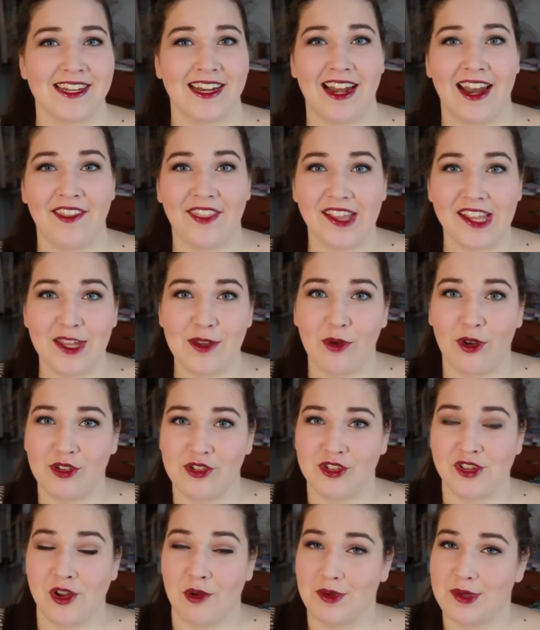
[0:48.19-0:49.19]
and I think you all
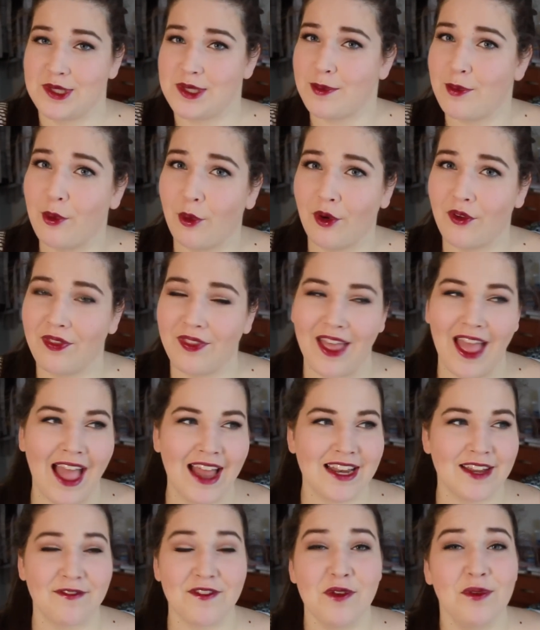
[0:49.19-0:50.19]
should go and support
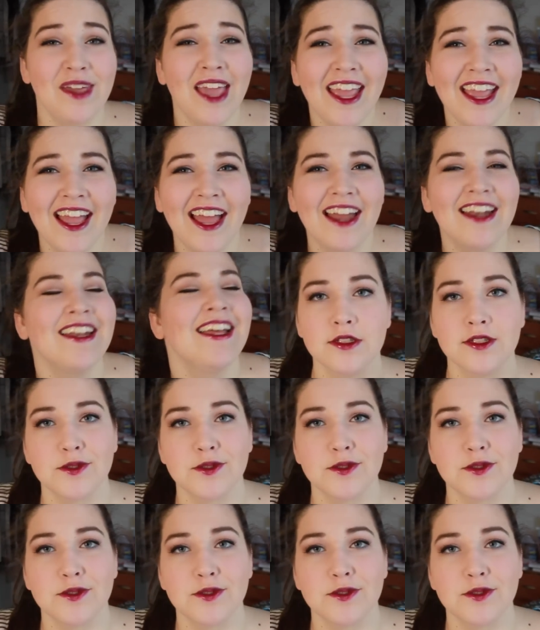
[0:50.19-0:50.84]
that if you can.